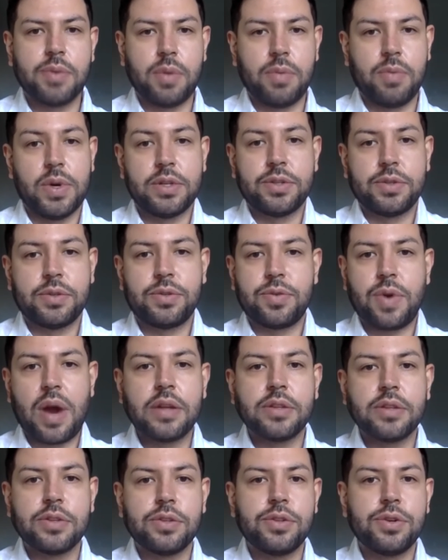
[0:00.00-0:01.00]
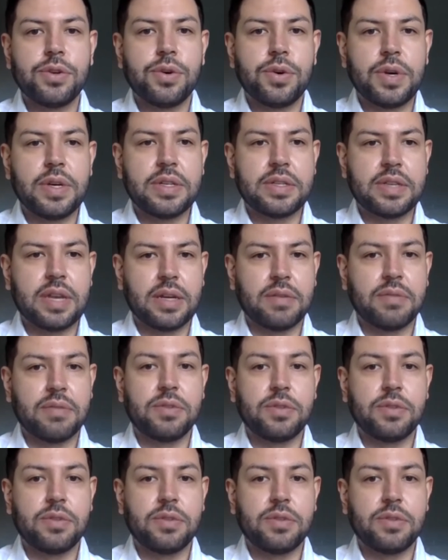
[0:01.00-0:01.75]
what we're trying to do is like